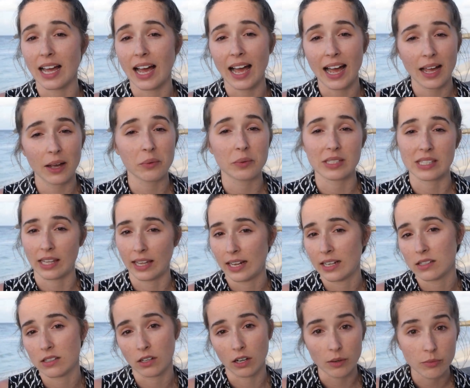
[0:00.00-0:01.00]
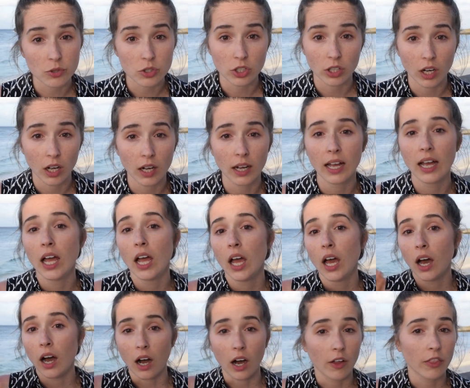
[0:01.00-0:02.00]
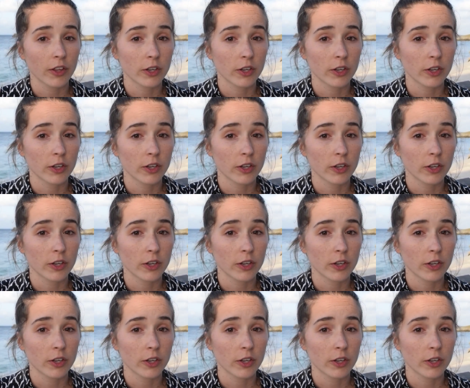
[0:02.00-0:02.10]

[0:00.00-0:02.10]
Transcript: I was Lance Armstrong on